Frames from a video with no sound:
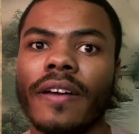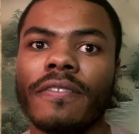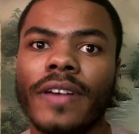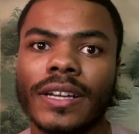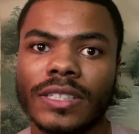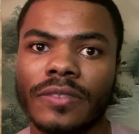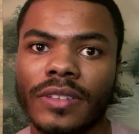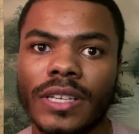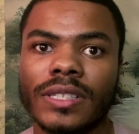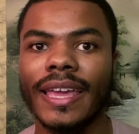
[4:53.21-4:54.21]

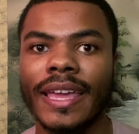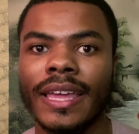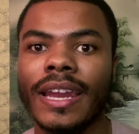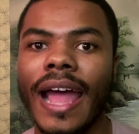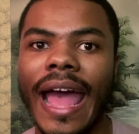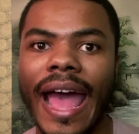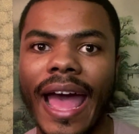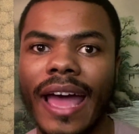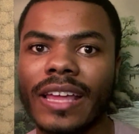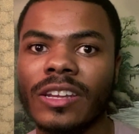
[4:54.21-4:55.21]
effectiveness it
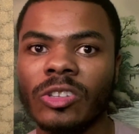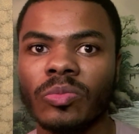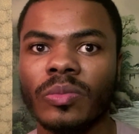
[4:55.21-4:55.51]
had